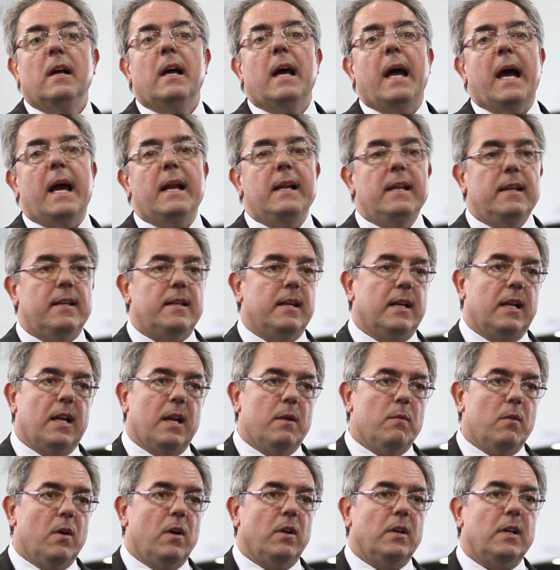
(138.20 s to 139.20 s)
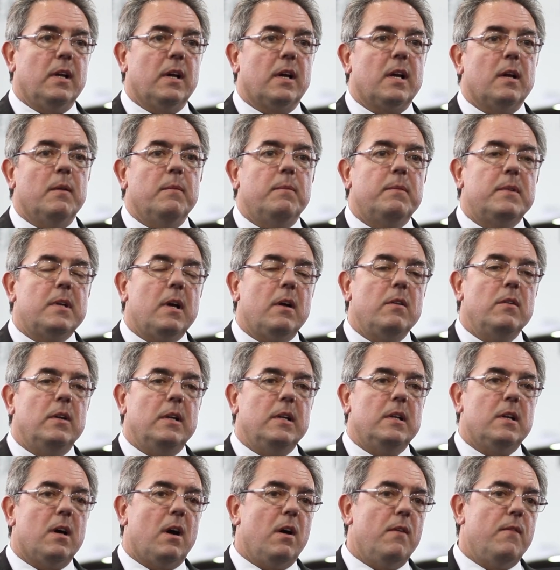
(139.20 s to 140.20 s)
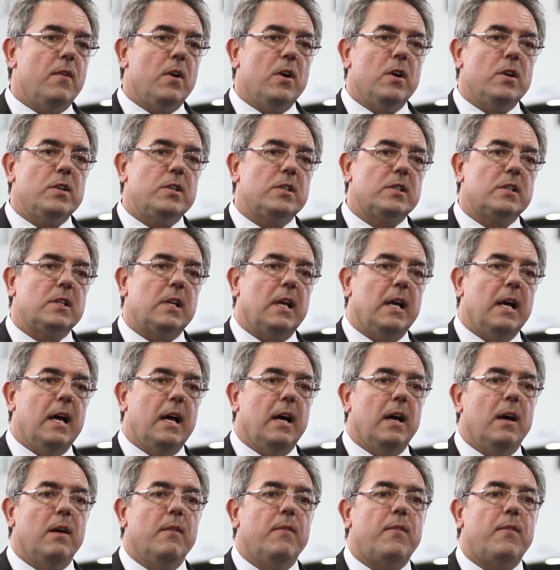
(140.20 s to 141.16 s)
anything they want, a totally diverse uh,